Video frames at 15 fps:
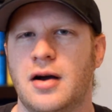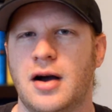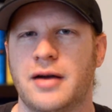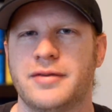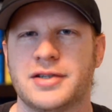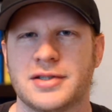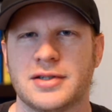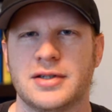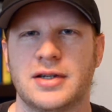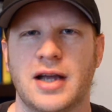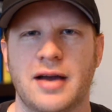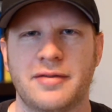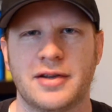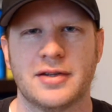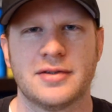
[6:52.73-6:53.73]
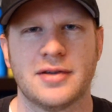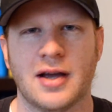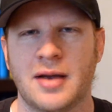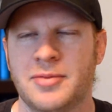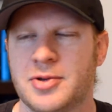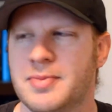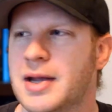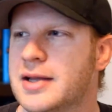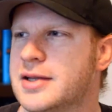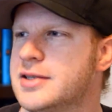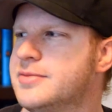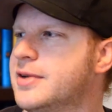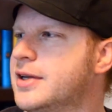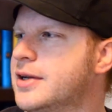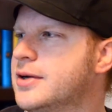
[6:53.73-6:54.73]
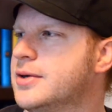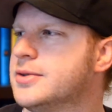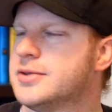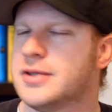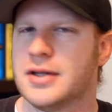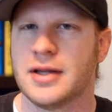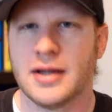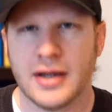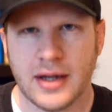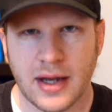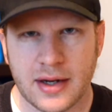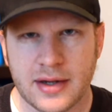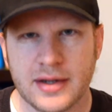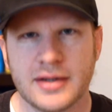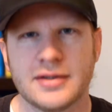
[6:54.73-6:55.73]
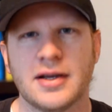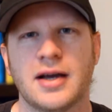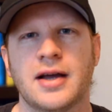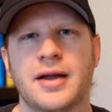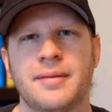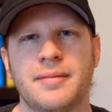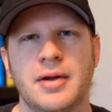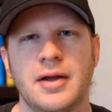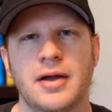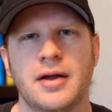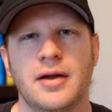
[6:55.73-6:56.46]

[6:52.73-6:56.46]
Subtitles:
Obviously, having the time to make these videos and the editing time.